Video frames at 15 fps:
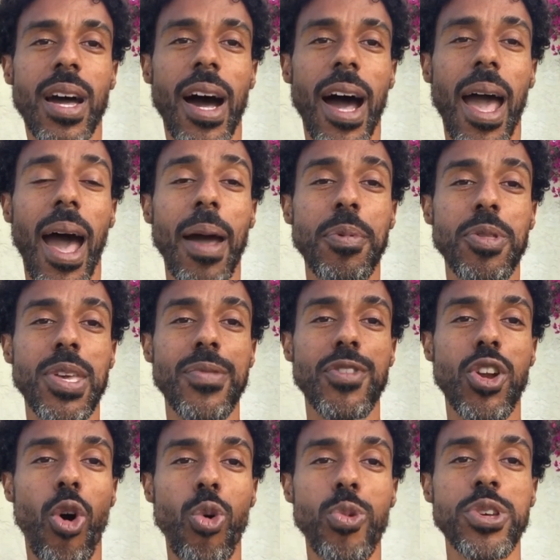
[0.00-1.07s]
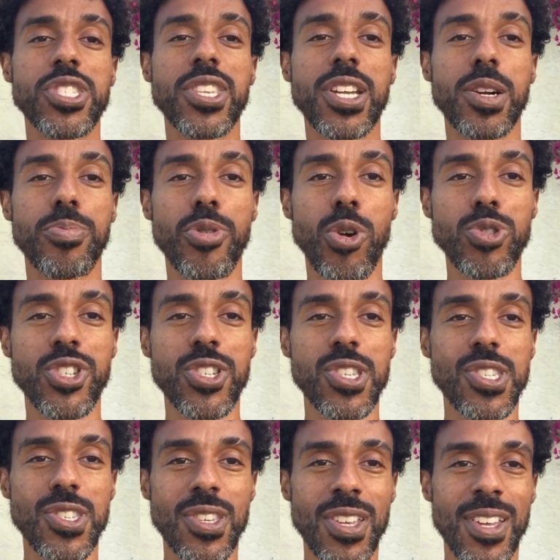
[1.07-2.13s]
I, I believe in holistic
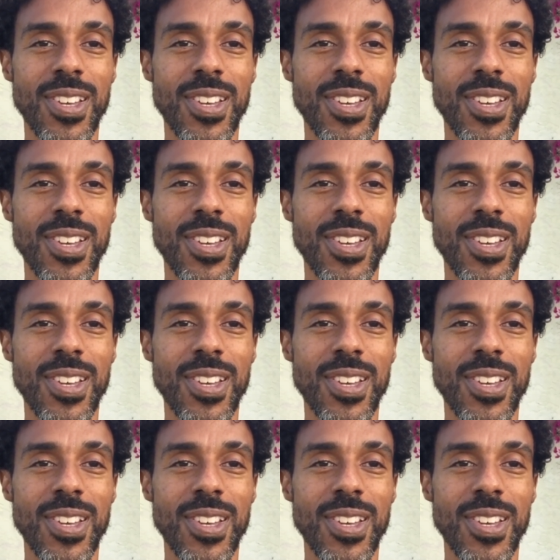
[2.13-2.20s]
approaches.